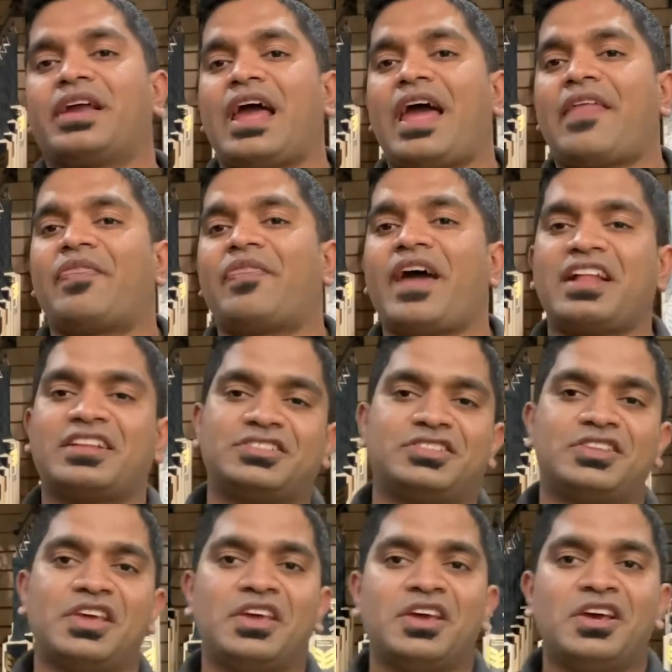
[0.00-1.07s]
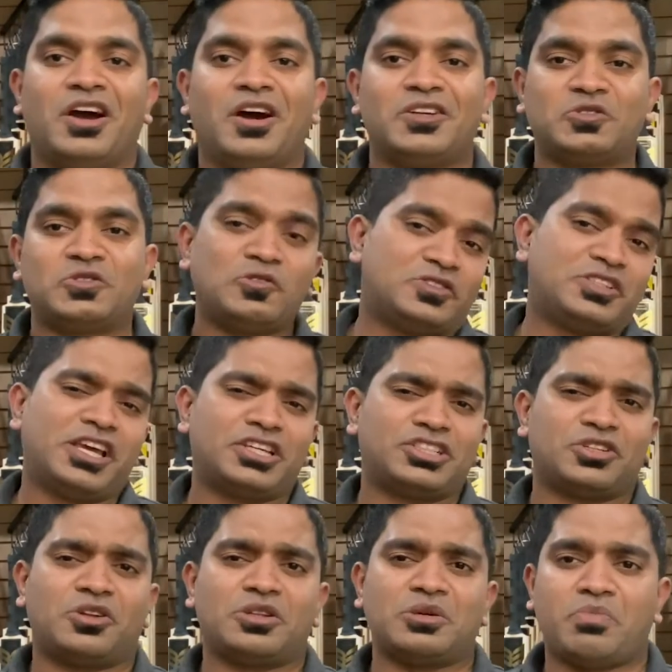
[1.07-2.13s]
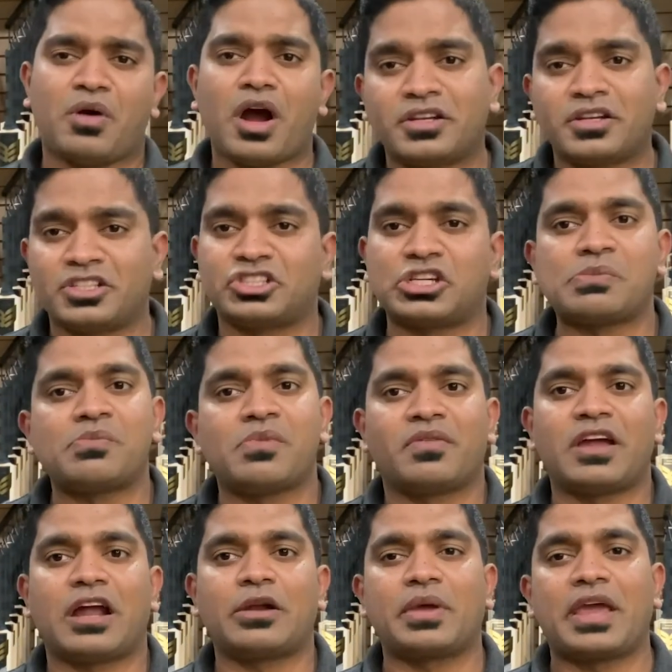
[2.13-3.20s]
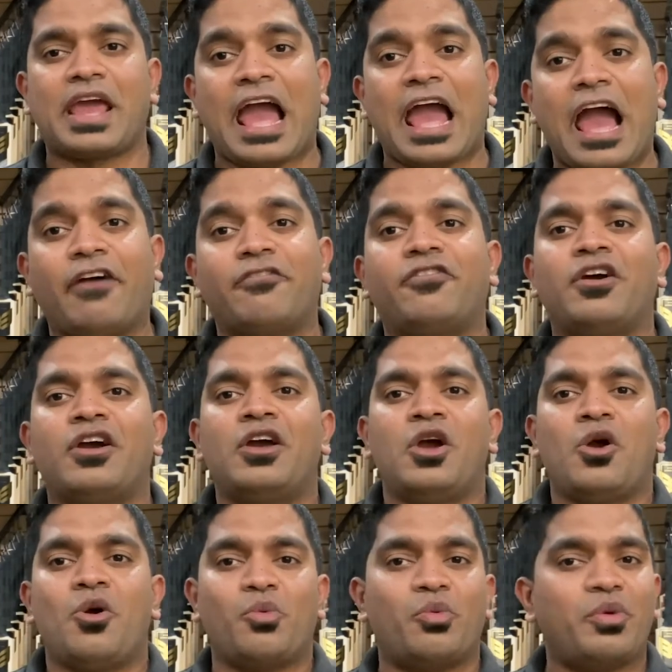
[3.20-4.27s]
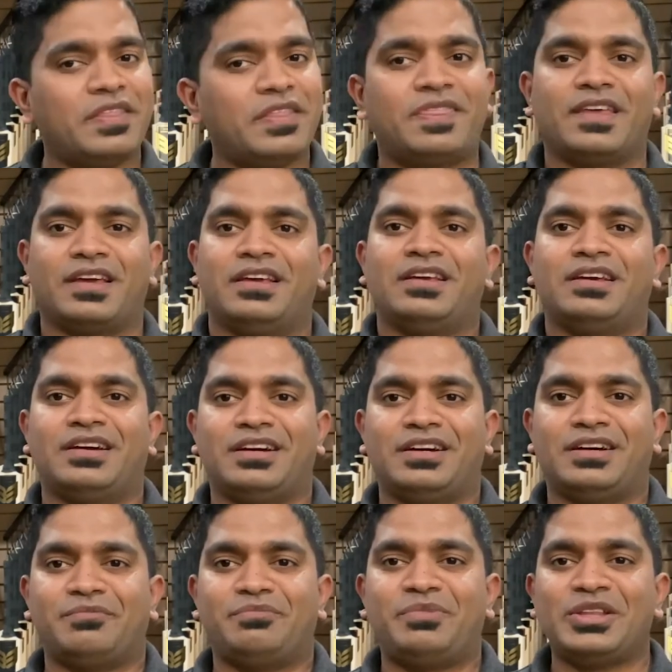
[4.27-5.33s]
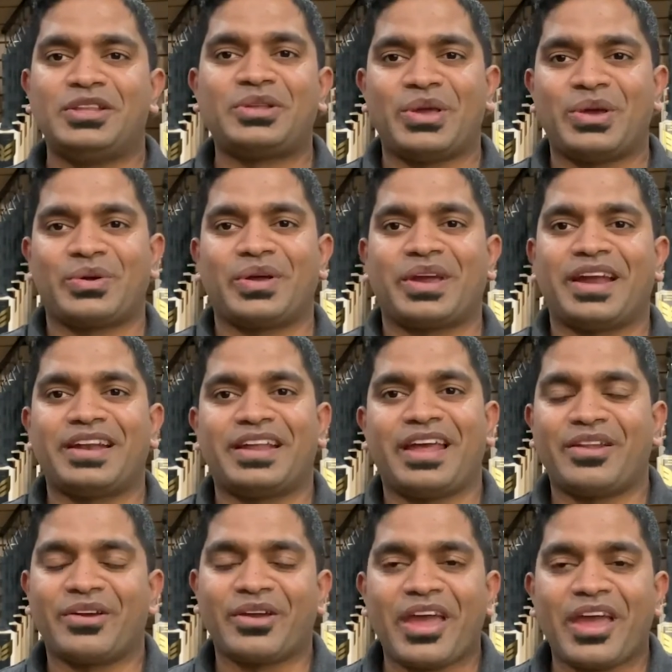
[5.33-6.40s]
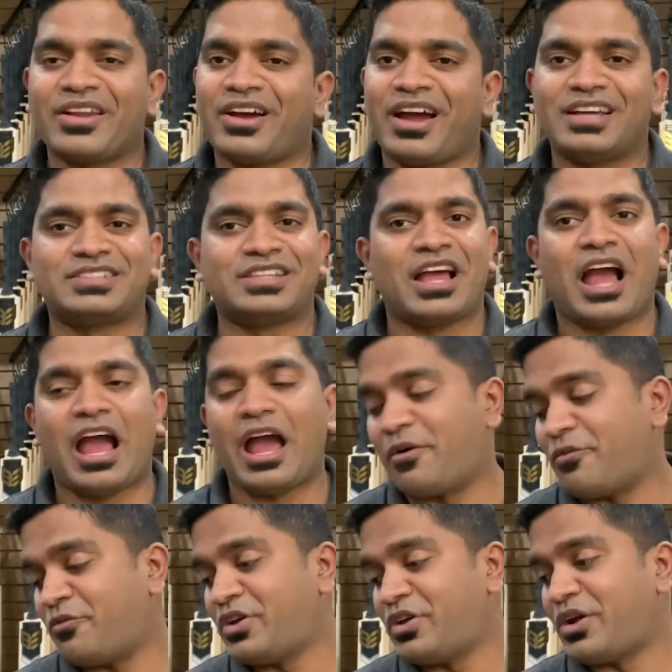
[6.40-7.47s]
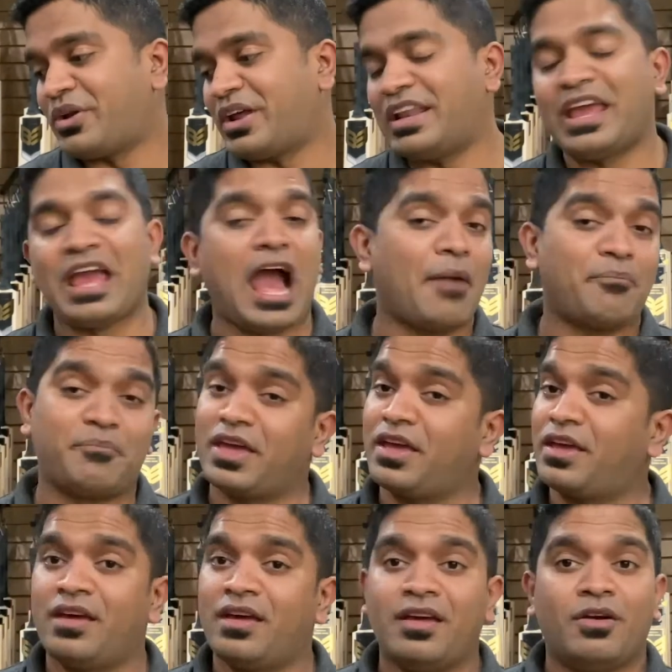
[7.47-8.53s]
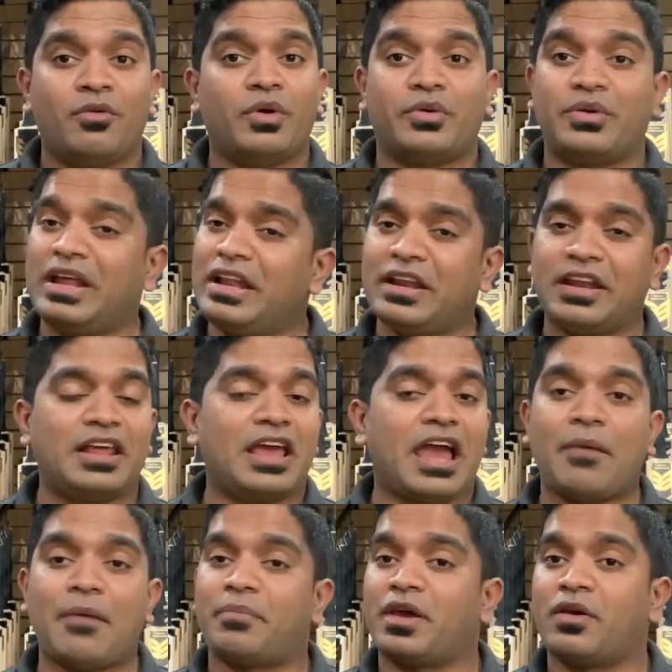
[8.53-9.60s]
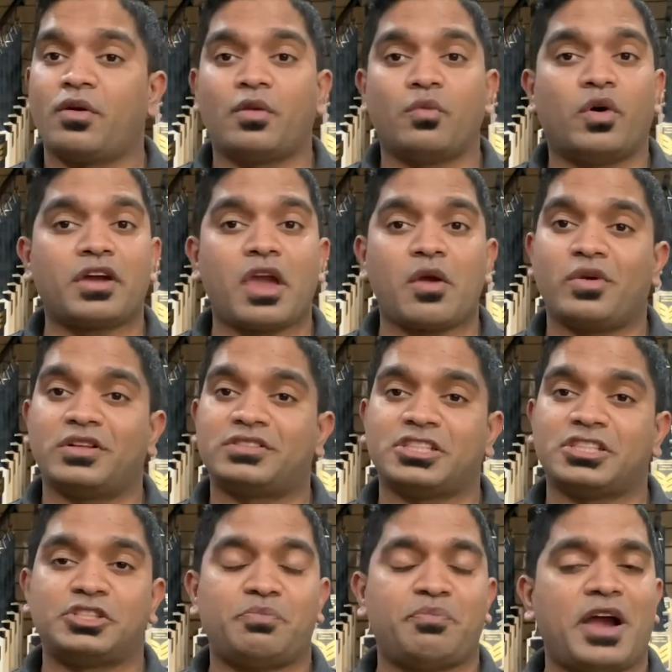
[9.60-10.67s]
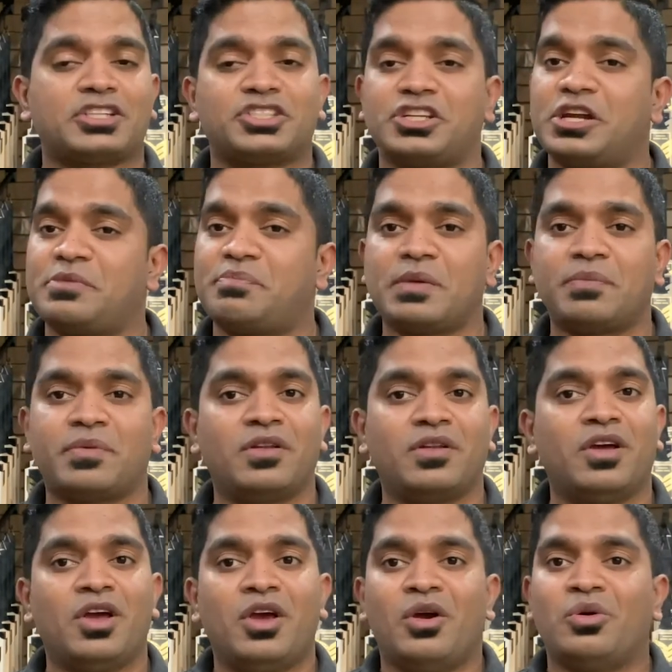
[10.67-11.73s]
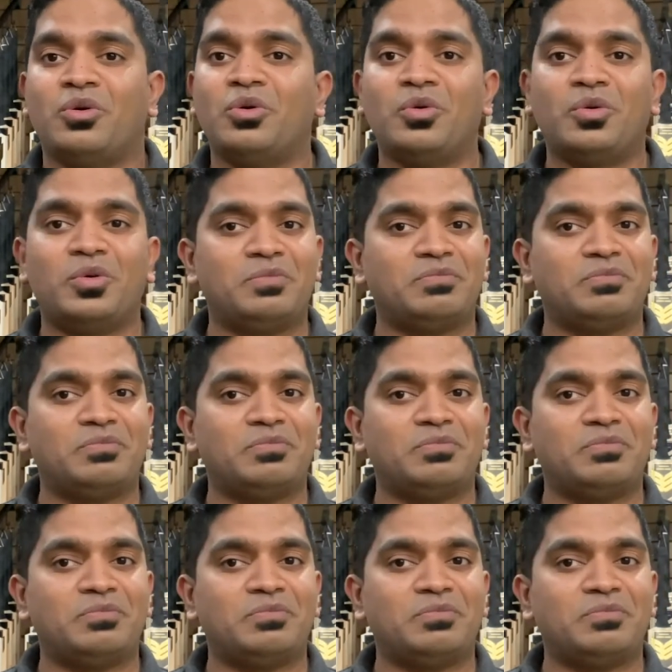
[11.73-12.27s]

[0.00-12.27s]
and that's the association or the partnership that we have with B3 Cricket. And again guys, we are really happy, we're really happy in working with such passionate people who